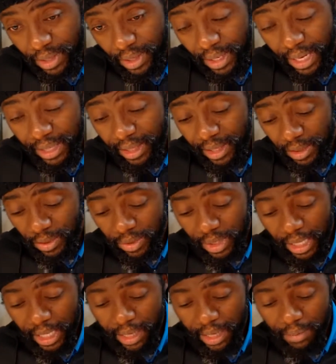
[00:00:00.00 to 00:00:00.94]
to
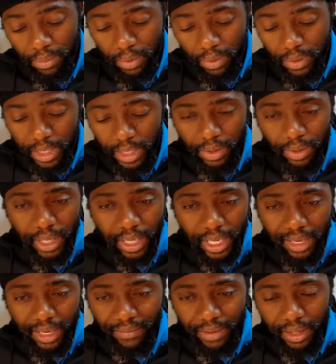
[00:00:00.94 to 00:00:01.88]
that land because they don't
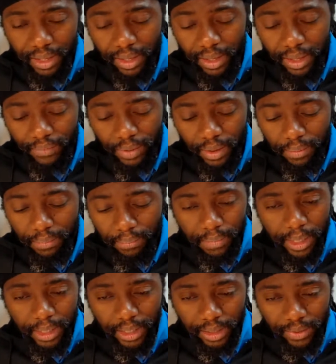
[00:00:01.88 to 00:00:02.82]
have the
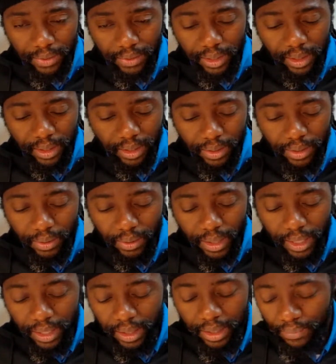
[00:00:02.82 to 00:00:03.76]
monetary,
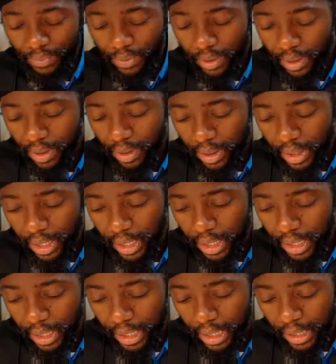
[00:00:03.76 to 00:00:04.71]
uh,
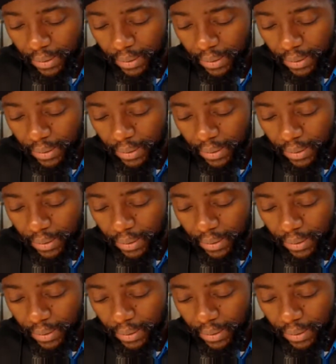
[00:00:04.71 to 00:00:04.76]
uh,